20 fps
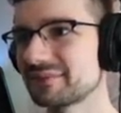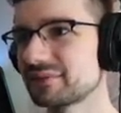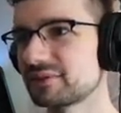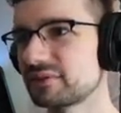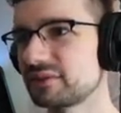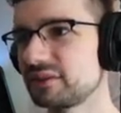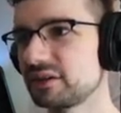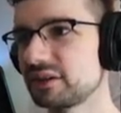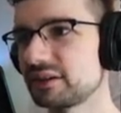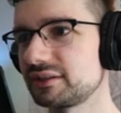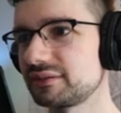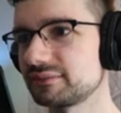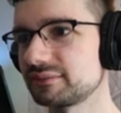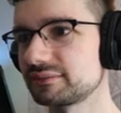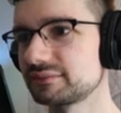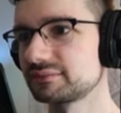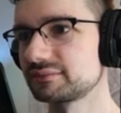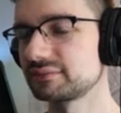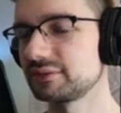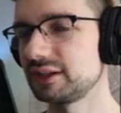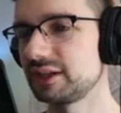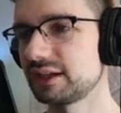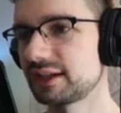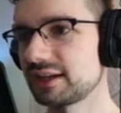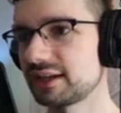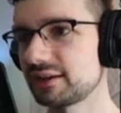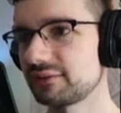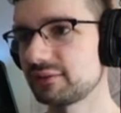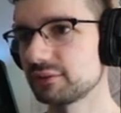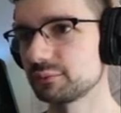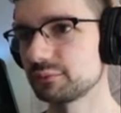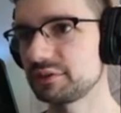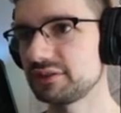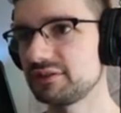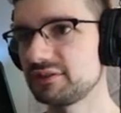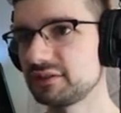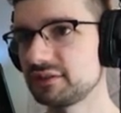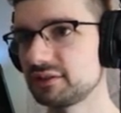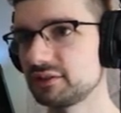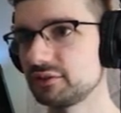It's good. You gotta have a
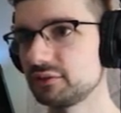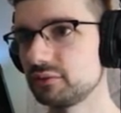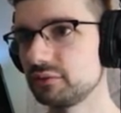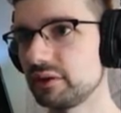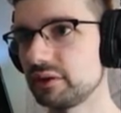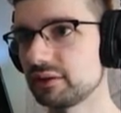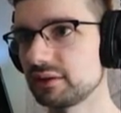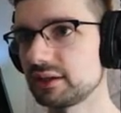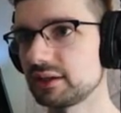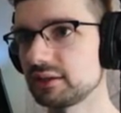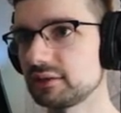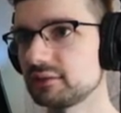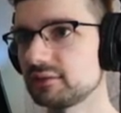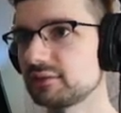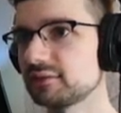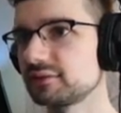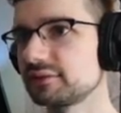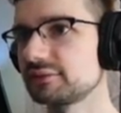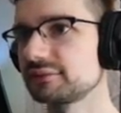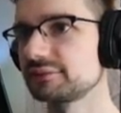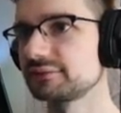reason to do the things.